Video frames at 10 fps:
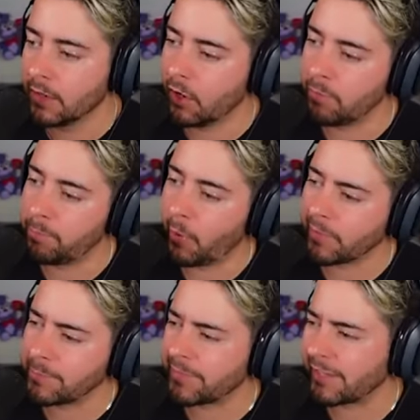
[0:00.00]
Oh,
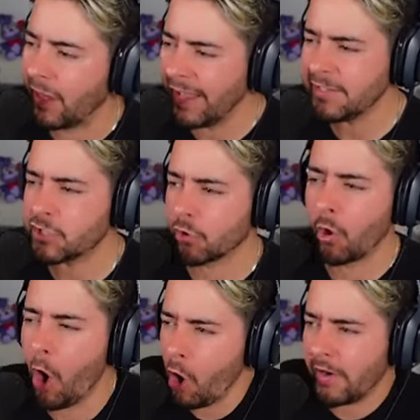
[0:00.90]
Bonnie, but the lights are
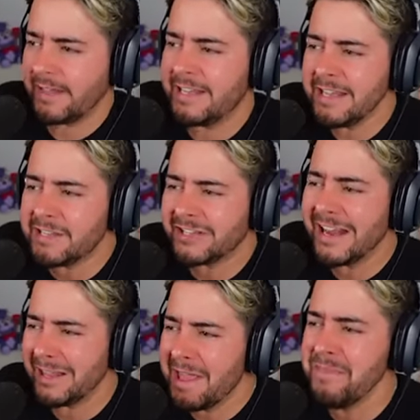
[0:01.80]
on. Is he
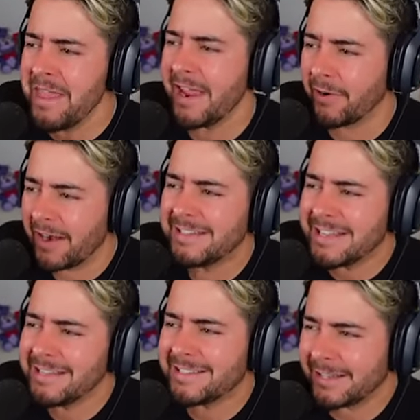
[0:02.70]
still in there? Is
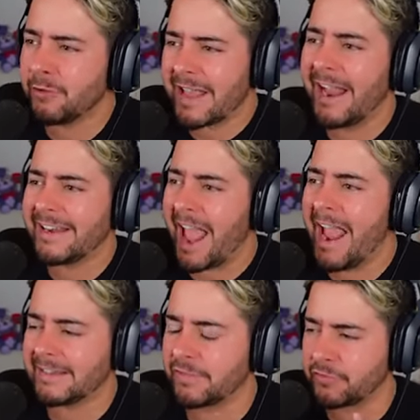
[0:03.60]
he still kind of
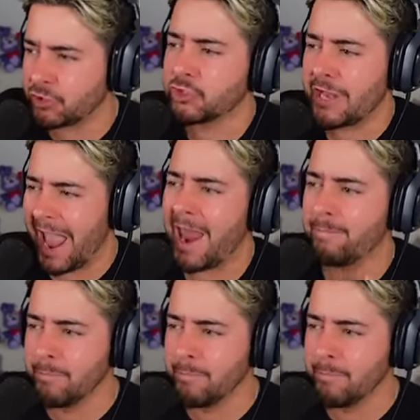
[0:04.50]
active and just can't